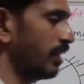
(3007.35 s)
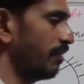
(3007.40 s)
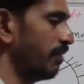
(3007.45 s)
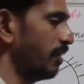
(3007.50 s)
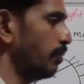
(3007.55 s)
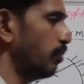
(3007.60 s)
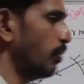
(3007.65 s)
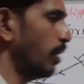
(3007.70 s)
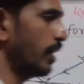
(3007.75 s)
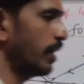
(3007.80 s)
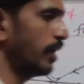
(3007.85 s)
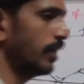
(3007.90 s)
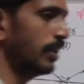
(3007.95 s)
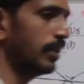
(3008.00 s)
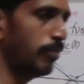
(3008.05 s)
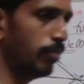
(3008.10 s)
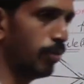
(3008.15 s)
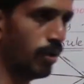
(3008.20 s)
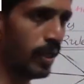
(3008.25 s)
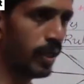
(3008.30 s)
every point on
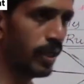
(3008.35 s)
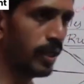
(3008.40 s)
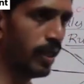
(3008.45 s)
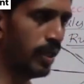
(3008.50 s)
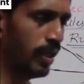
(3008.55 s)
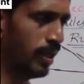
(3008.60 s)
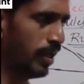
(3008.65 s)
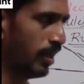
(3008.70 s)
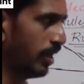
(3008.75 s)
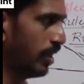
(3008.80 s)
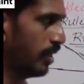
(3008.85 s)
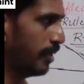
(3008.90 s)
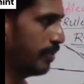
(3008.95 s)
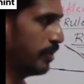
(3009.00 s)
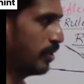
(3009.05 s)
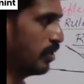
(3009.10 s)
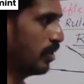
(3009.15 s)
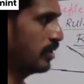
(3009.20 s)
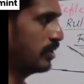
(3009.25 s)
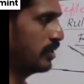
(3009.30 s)
the board here
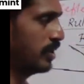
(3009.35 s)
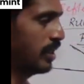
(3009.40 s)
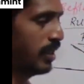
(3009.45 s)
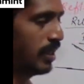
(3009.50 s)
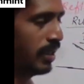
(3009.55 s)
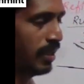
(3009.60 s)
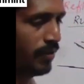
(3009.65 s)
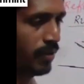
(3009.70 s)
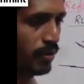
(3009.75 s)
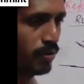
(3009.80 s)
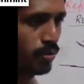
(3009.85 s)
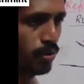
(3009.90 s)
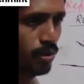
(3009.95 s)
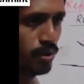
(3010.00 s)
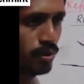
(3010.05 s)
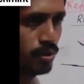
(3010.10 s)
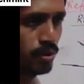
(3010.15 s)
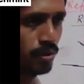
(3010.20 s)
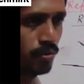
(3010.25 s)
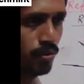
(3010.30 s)
because here our
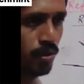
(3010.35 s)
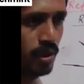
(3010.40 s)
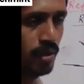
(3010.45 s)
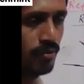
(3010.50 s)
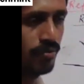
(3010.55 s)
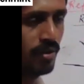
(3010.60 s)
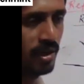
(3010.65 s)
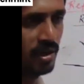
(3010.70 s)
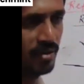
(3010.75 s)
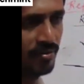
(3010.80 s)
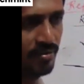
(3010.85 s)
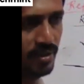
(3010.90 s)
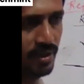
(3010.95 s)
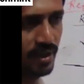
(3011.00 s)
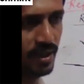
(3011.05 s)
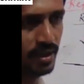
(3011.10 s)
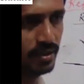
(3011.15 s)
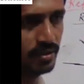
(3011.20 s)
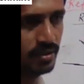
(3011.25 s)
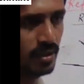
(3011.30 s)
course is only 45
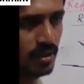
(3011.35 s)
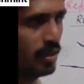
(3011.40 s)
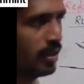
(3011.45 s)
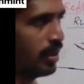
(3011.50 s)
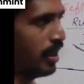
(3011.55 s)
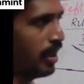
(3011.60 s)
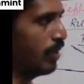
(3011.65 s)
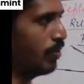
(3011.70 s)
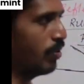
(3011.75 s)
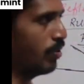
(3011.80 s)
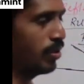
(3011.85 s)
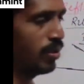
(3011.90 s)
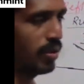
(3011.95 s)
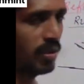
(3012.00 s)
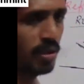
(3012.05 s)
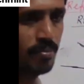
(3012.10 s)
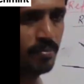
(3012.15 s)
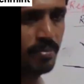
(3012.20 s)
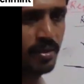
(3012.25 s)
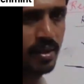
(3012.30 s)
days. I want to
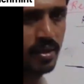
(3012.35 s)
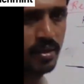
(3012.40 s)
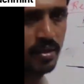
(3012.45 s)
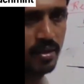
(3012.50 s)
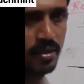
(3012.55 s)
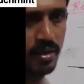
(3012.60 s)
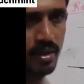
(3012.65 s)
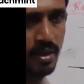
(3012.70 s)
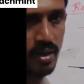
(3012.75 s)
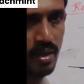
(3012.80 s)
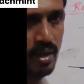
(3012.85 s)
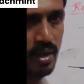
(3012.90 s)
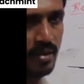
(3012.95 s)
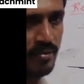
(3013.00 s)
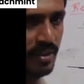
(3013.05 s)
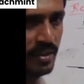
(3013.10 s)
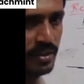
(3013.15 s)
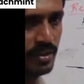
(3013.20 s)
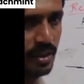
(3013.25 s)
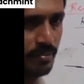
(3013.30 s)
complete
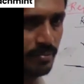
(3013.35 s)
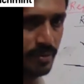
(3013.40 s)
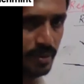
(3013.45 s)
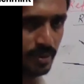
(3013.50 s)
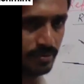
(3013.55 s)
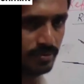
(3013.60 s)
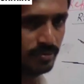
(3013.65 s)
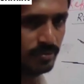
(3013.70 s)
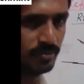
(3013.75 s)
every chapter.